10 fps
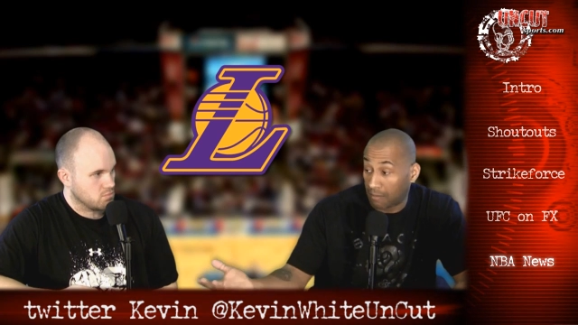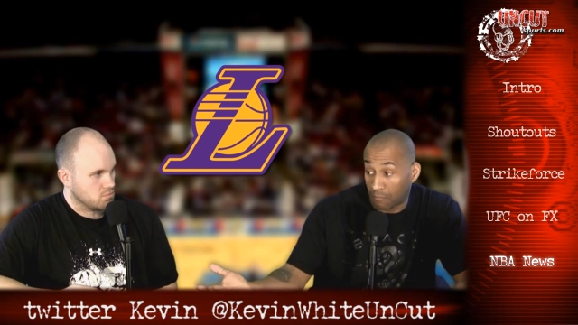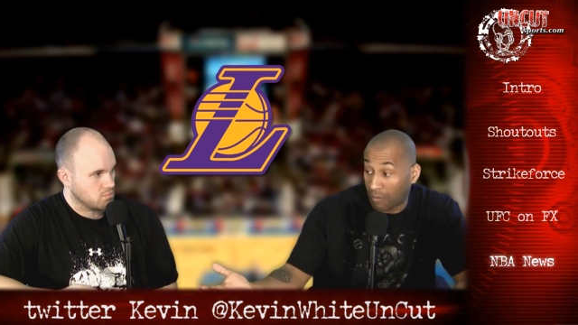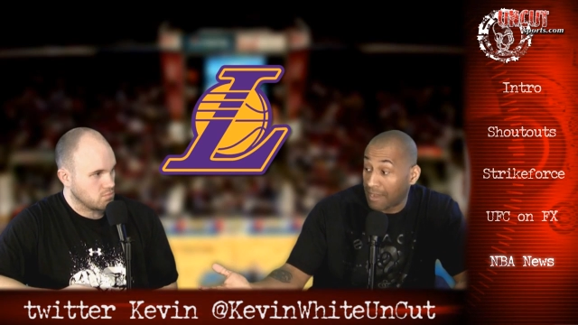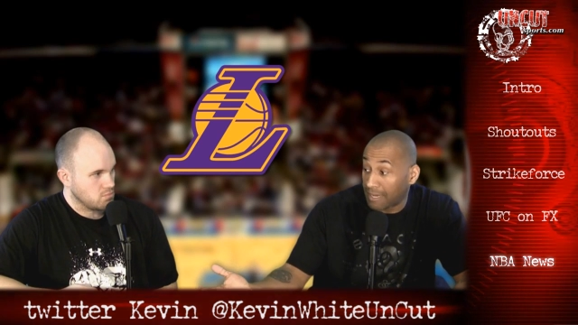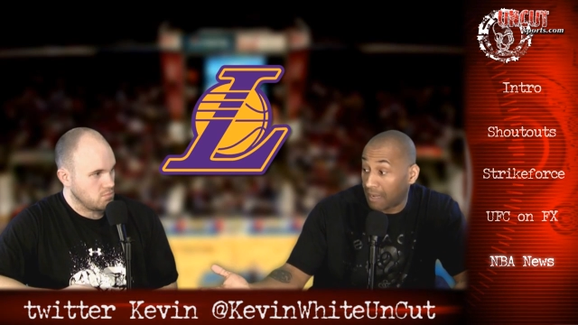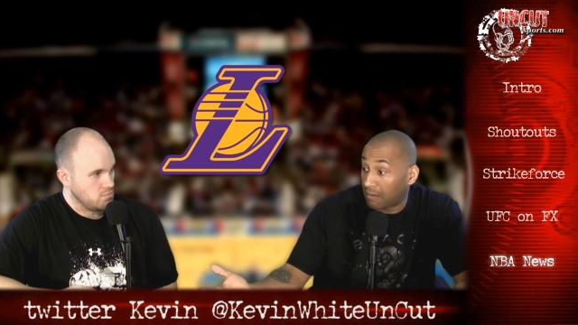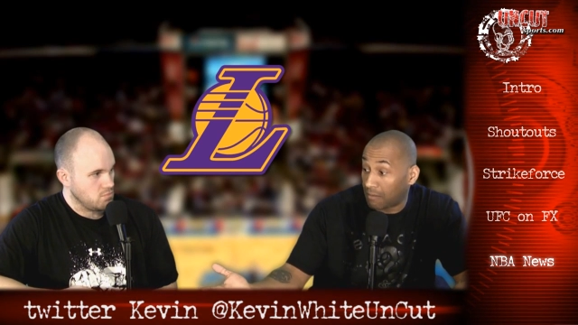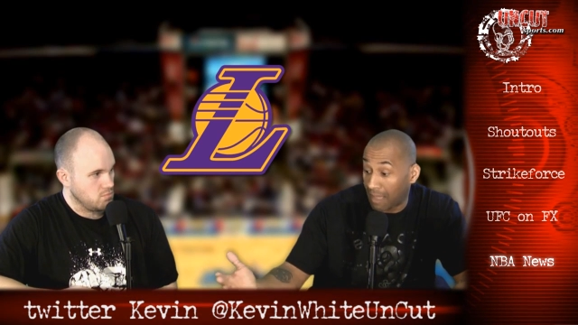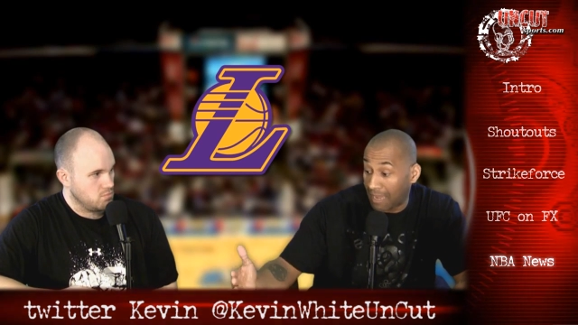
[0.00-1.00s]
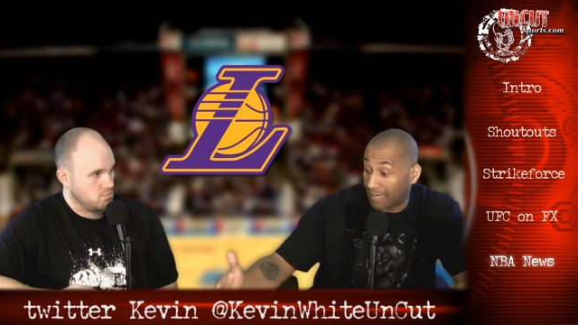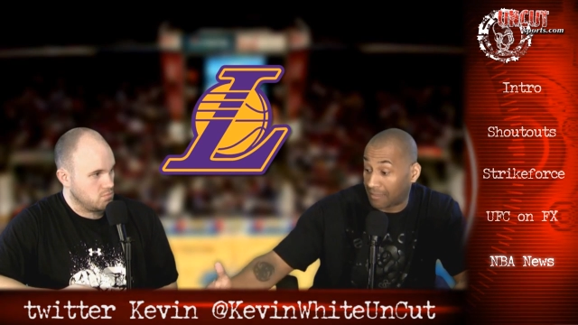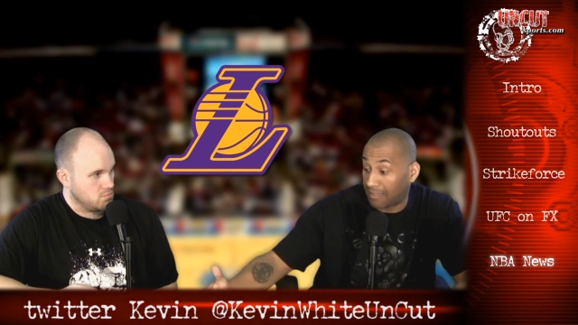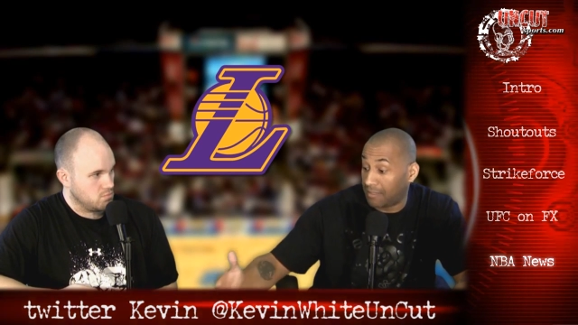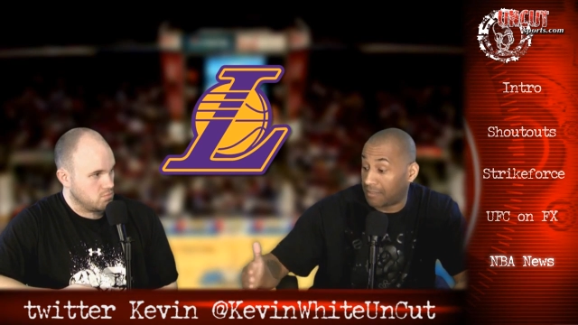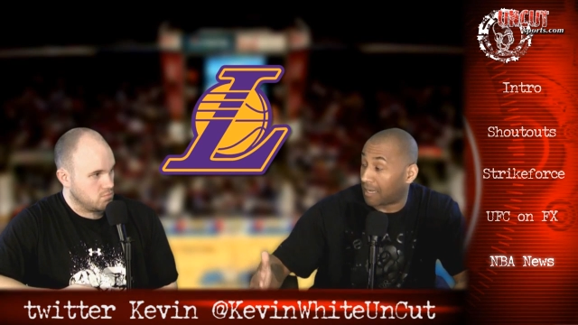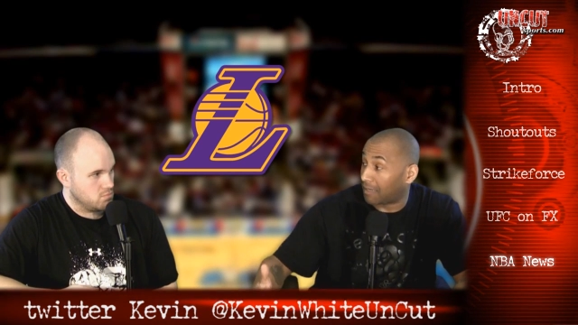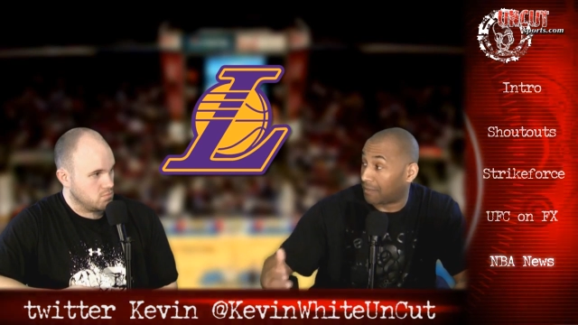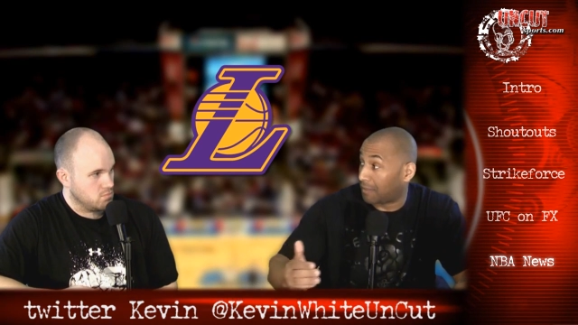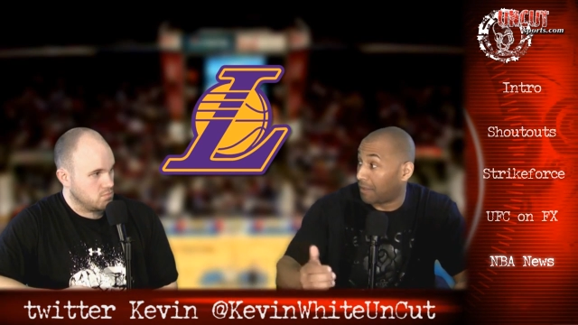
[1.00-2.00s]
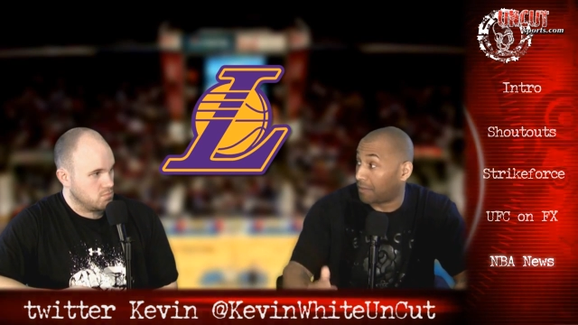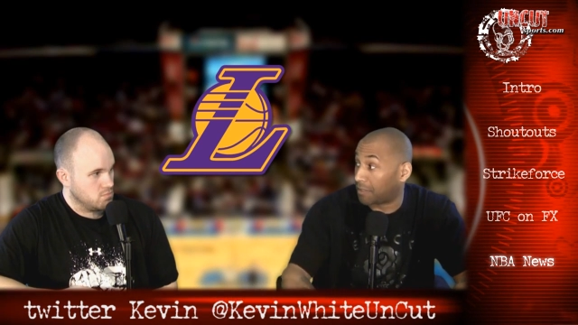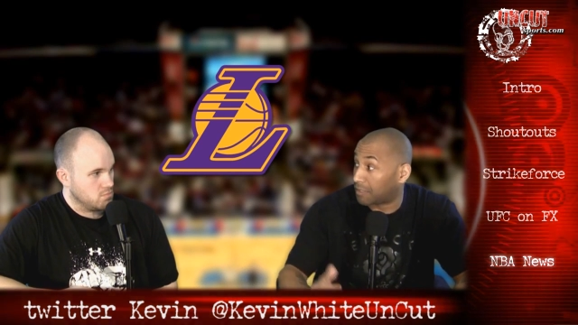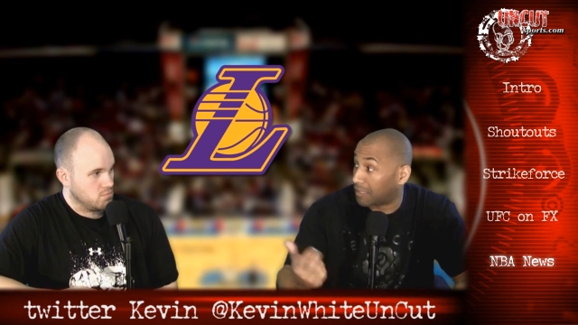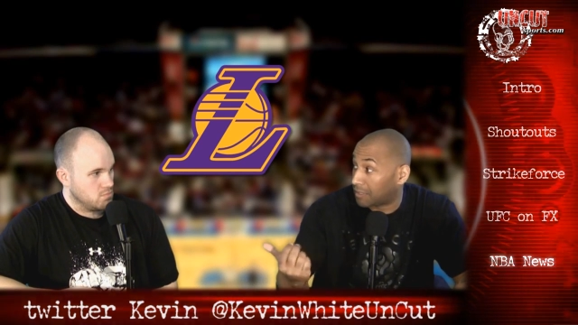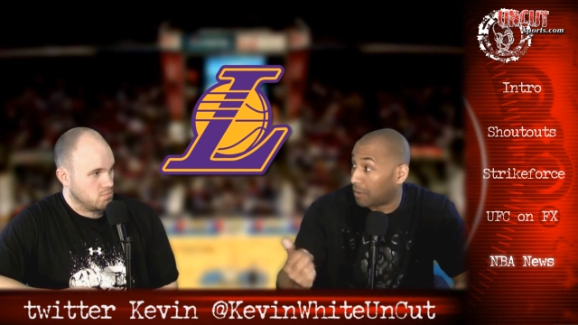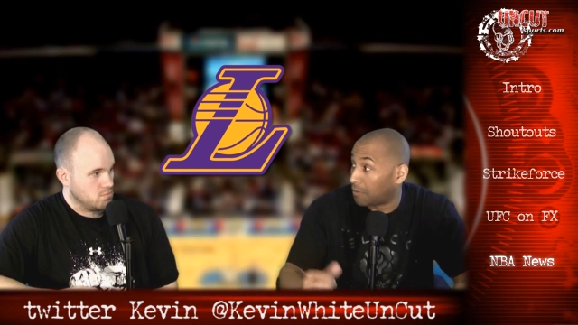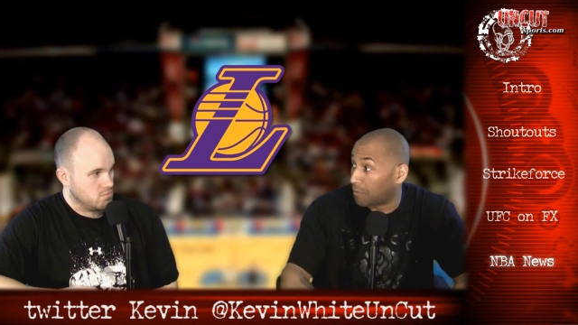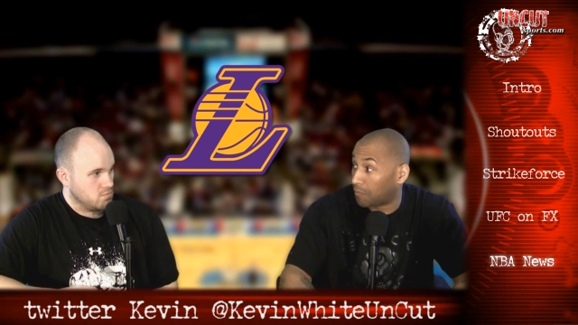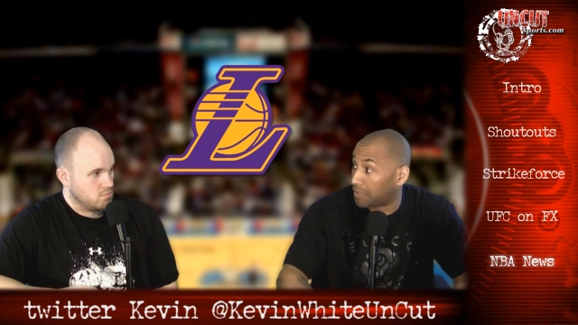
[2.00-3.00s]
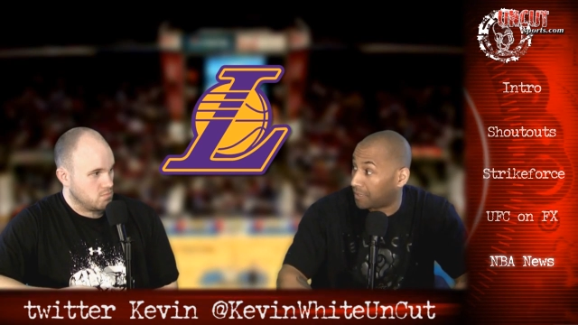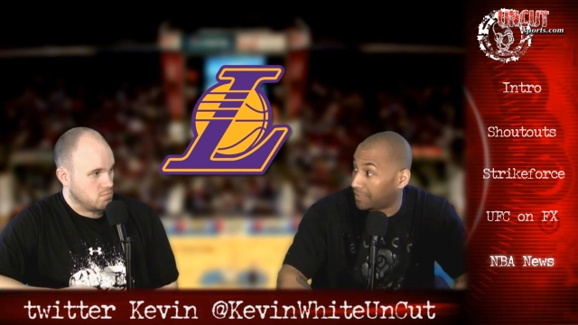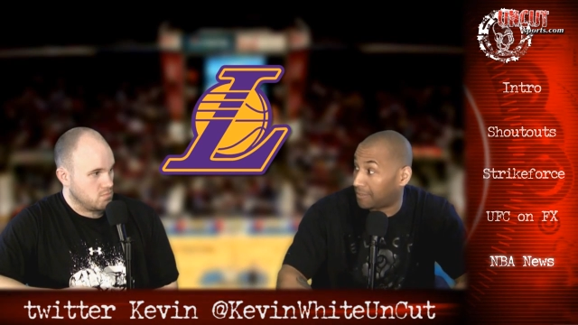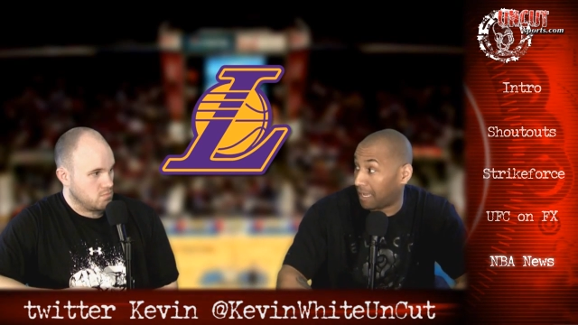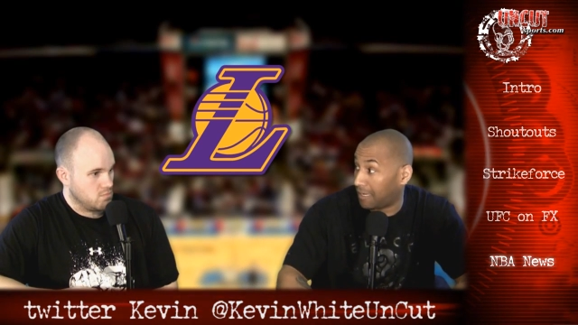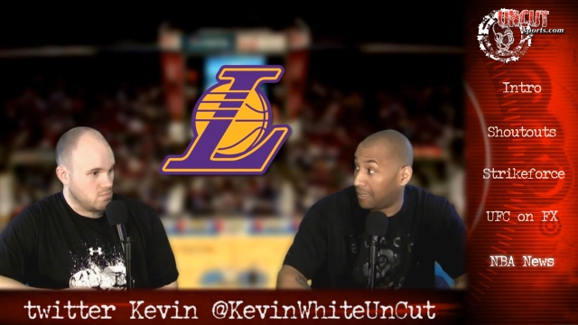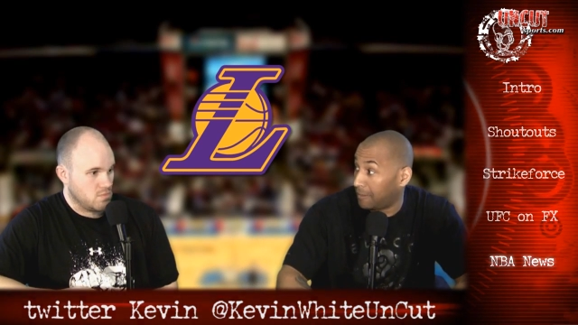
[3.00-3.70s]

Speaker 1: Right now, I got the Heat and I got the Thunder, because let's go over to the East Side.